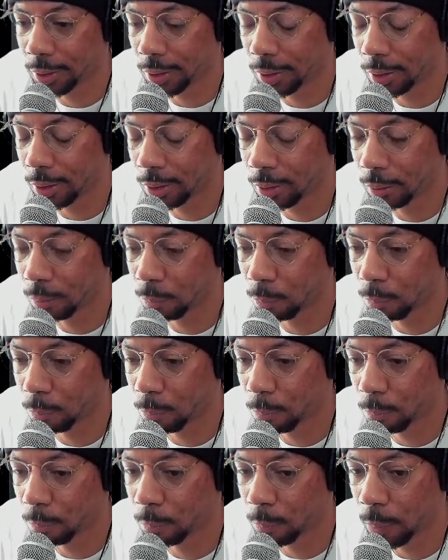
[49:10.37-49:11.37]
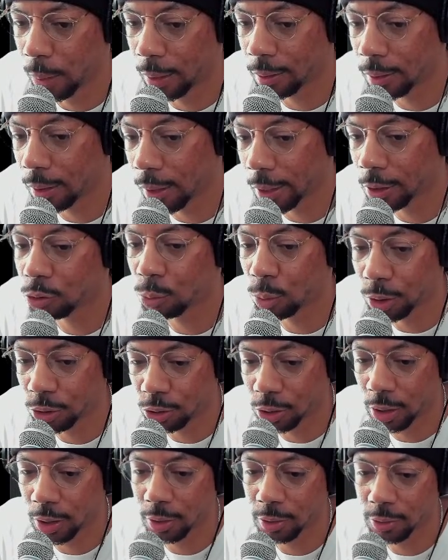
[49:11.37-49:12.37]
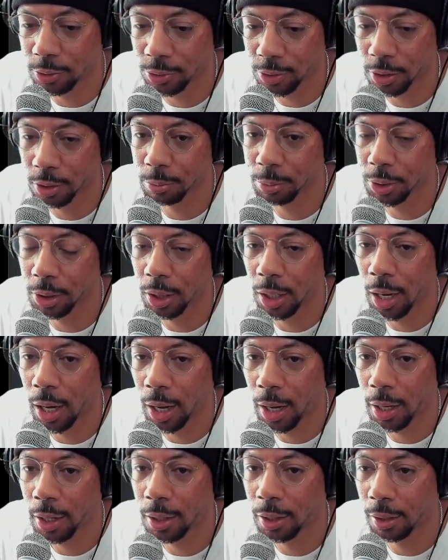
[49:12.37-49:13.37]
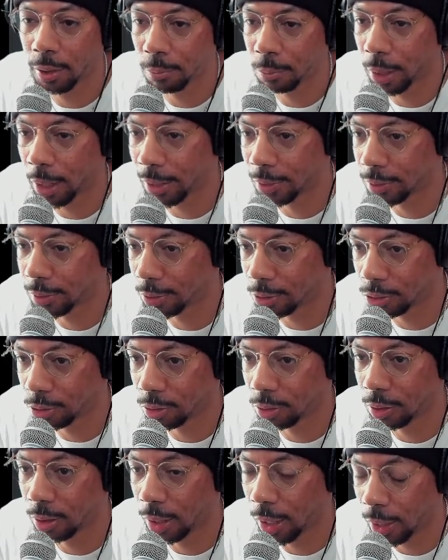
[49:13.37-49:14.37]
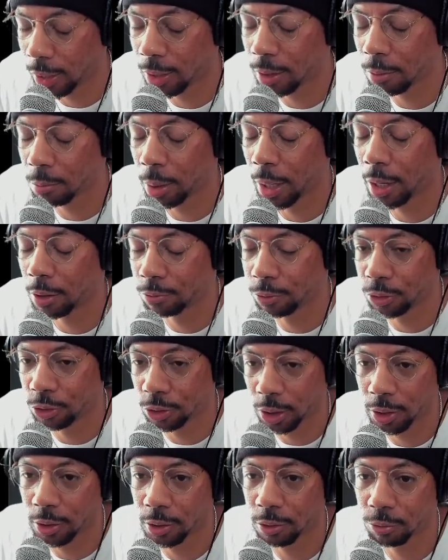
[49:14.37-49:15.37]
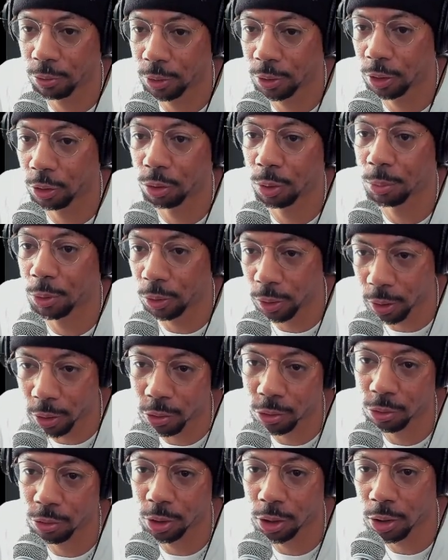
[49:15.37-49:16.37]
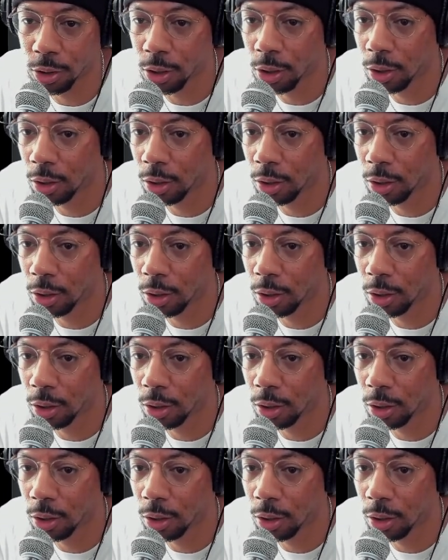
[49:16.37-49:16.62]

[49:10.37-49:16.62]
I think X1 chain is gonna be a high impactful chain for the crypto industry.